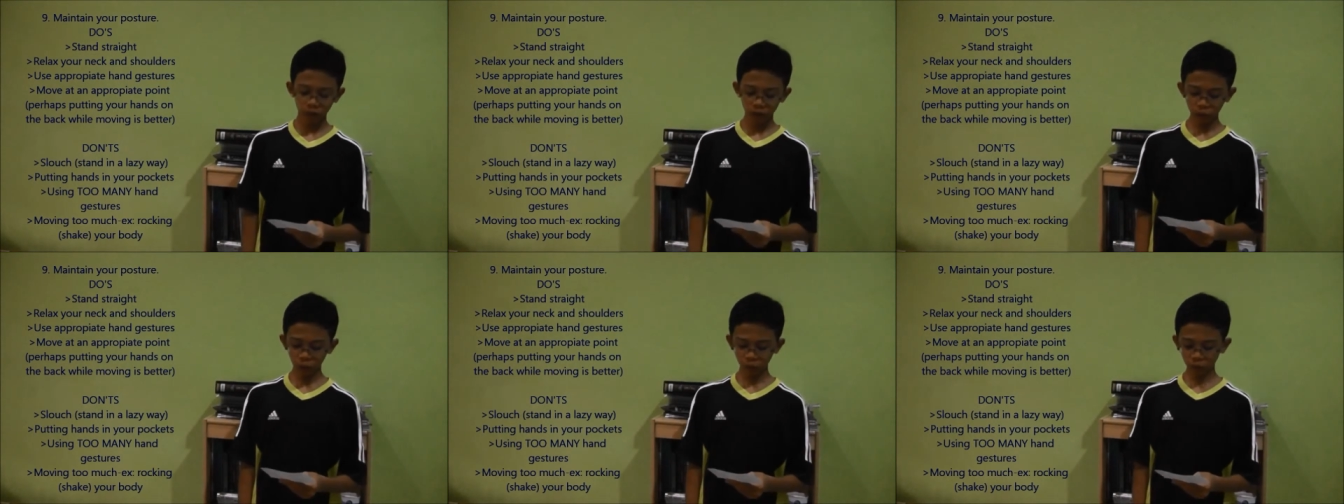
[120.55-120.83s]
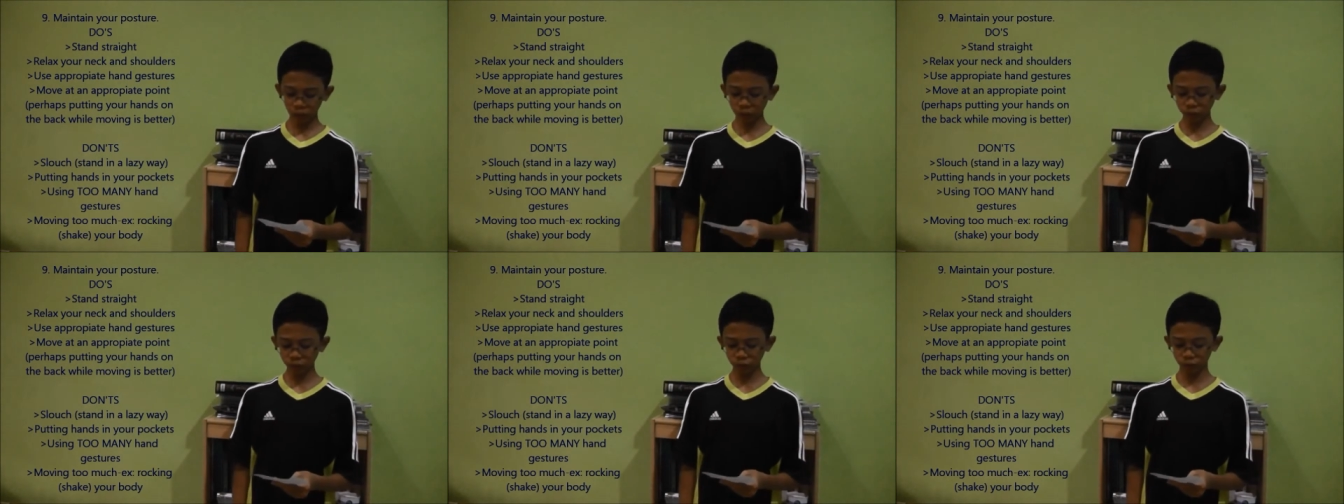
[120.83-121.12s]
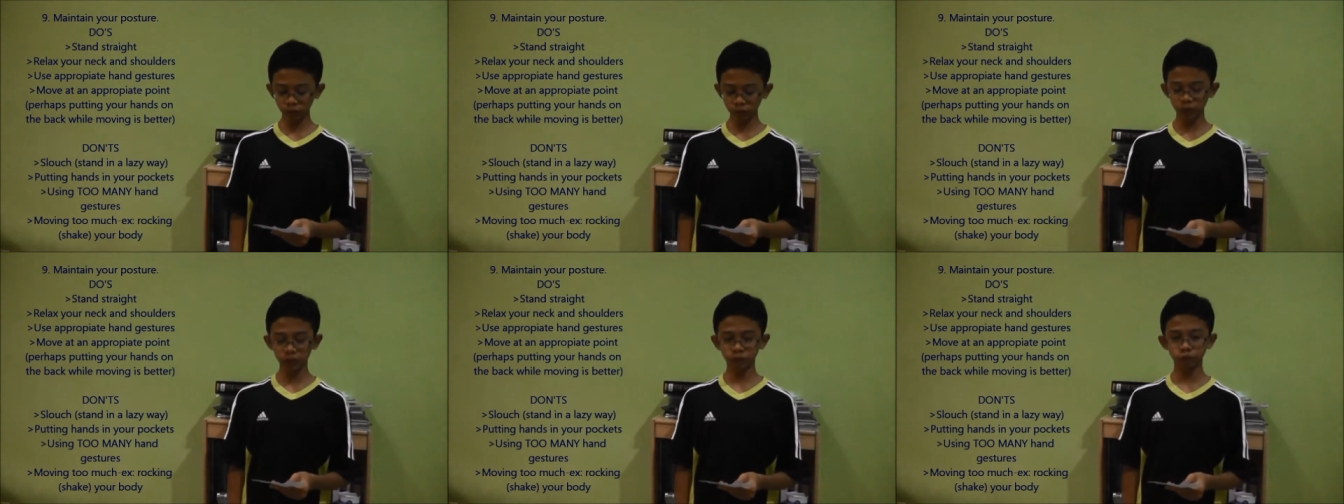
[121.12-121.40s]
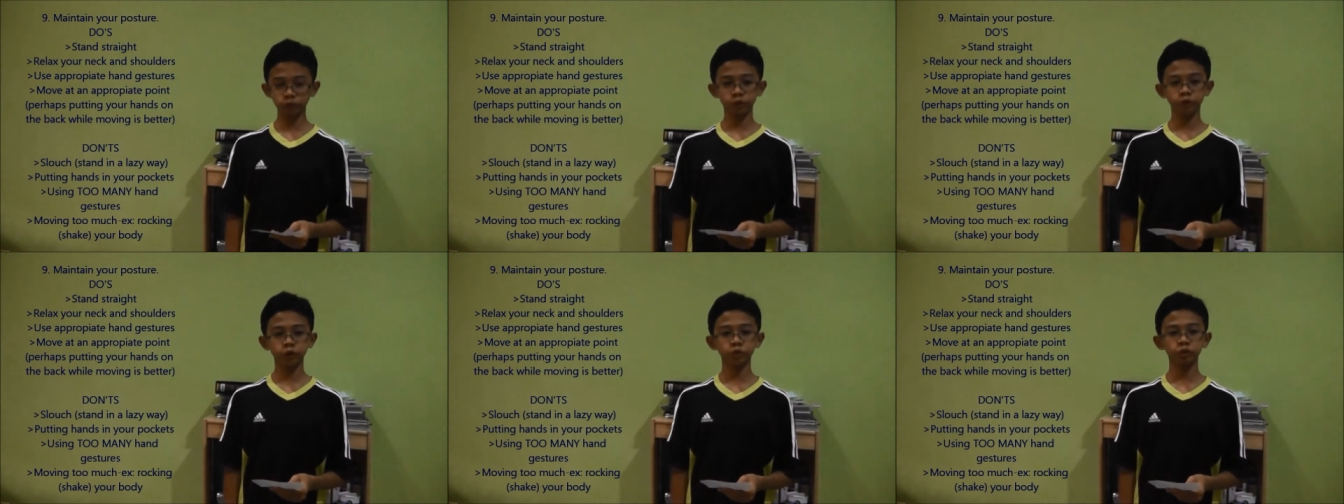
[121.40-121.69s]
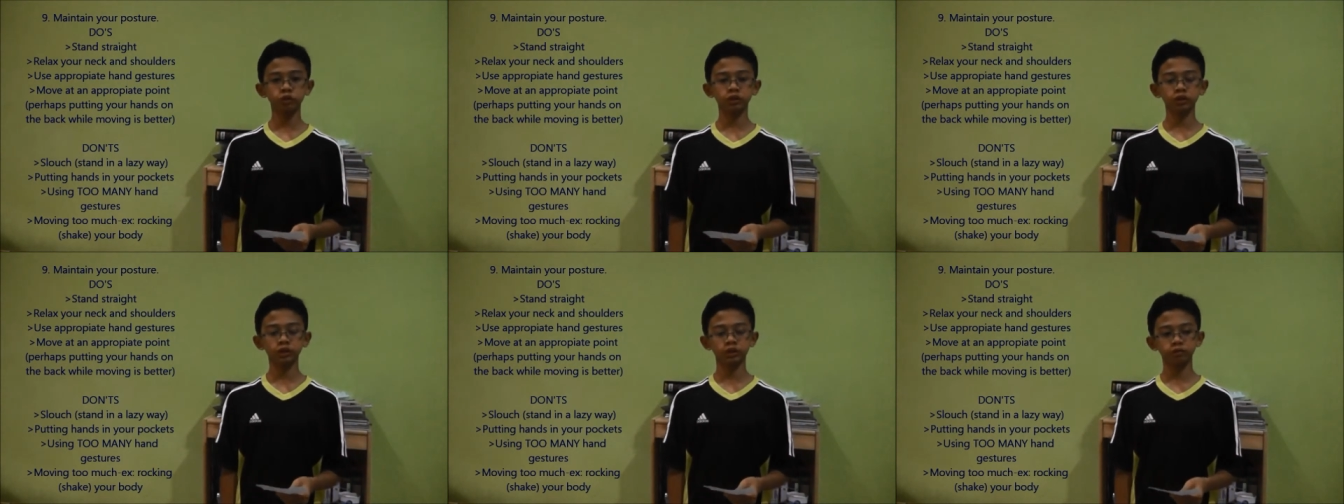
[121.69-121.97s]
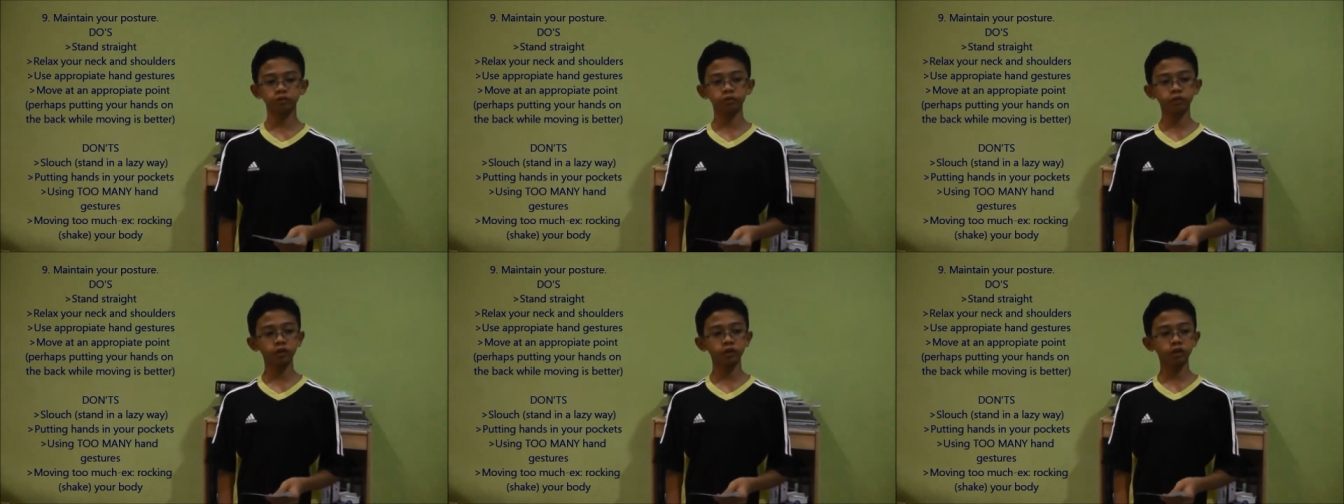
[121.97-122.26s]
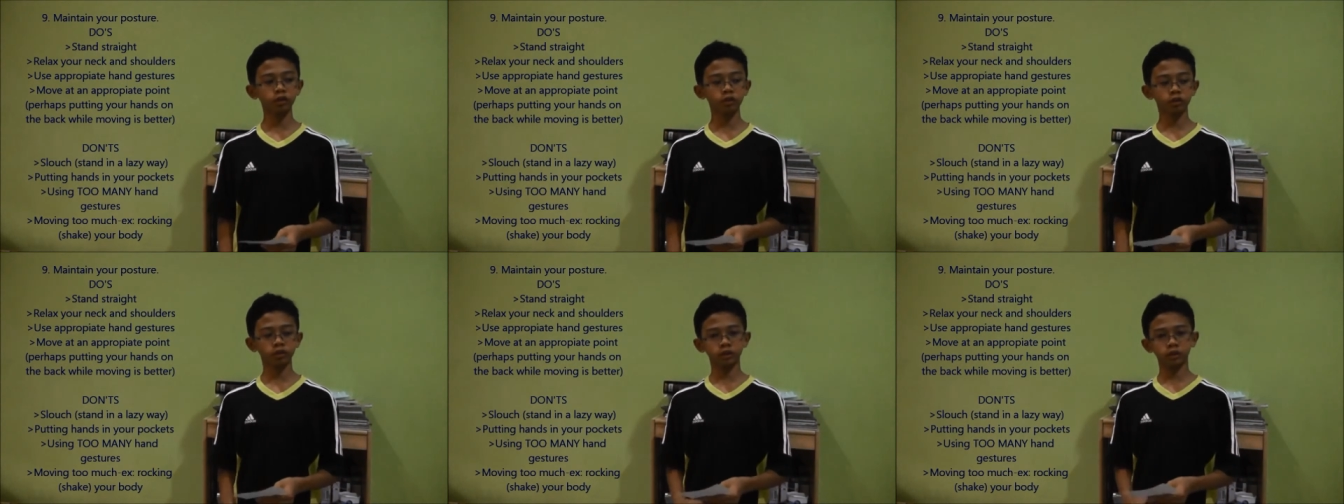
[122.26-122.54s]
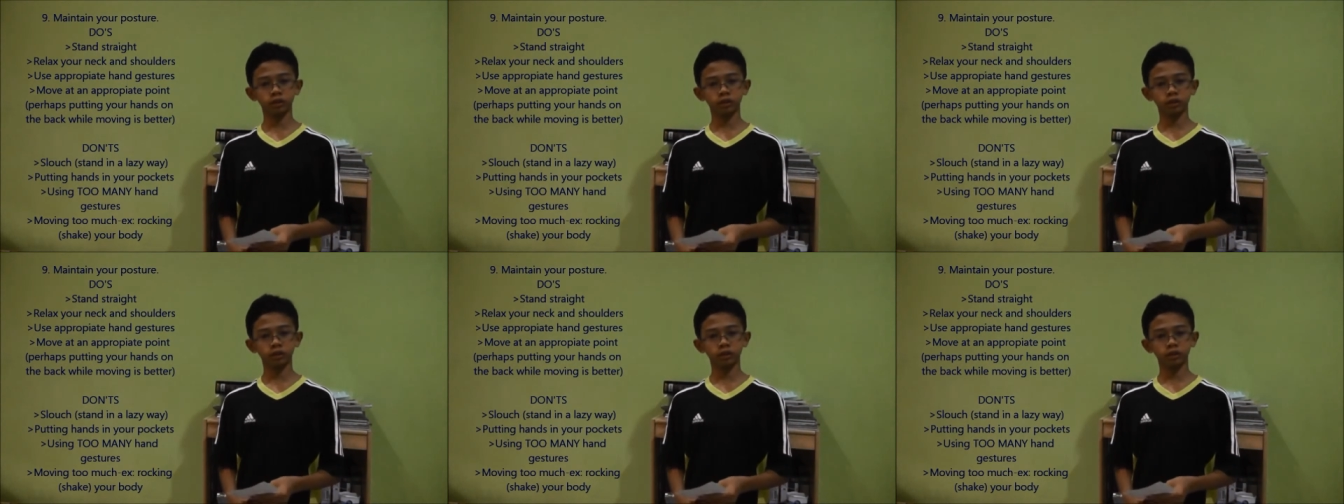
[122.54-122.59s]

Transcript: However, if you use if you are